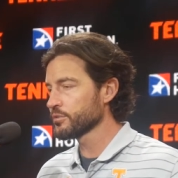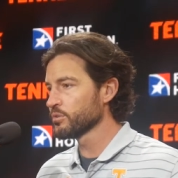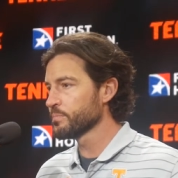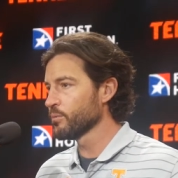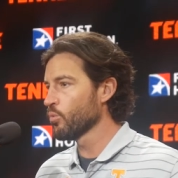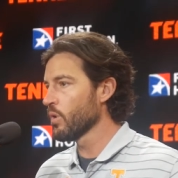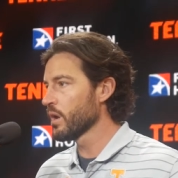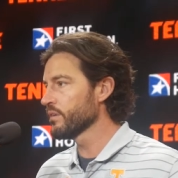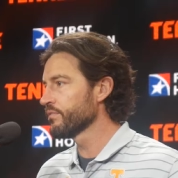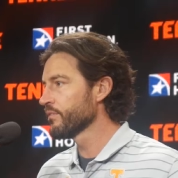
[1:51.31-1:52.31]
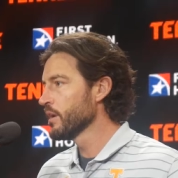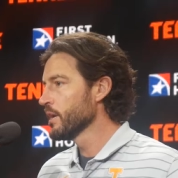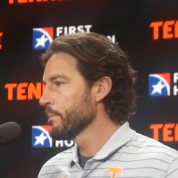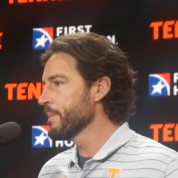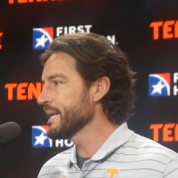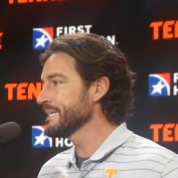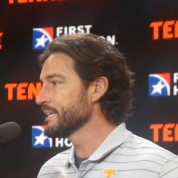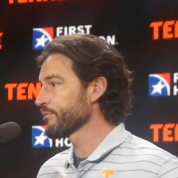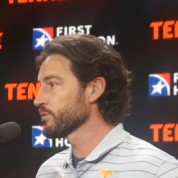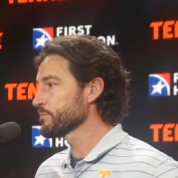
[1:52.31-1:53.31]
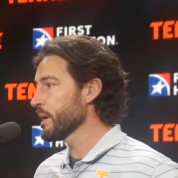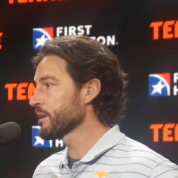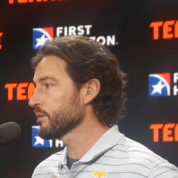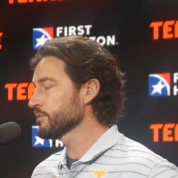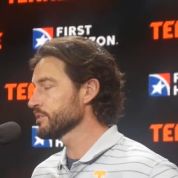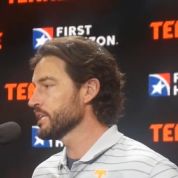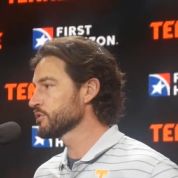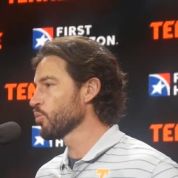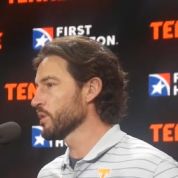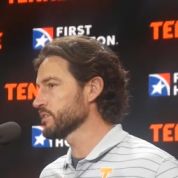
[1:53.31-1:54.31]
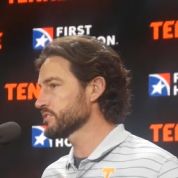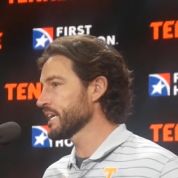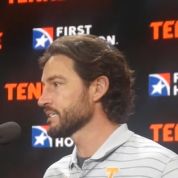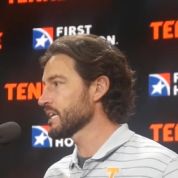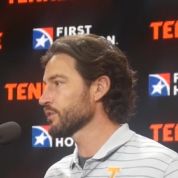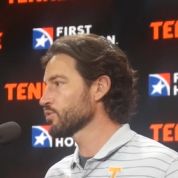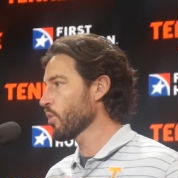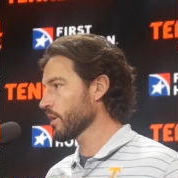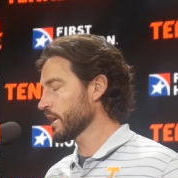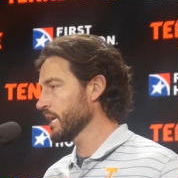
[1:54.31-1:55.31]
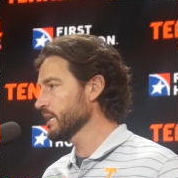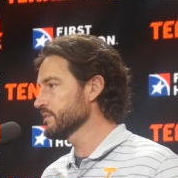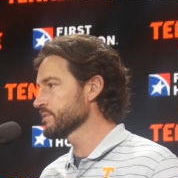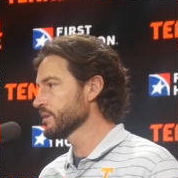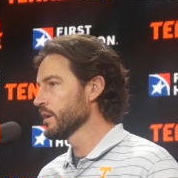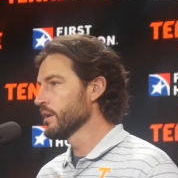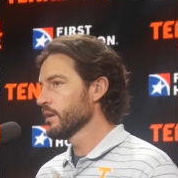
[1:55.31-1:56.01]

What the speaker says: So it's been one of many difference makers, and it's one that stands out to our kids.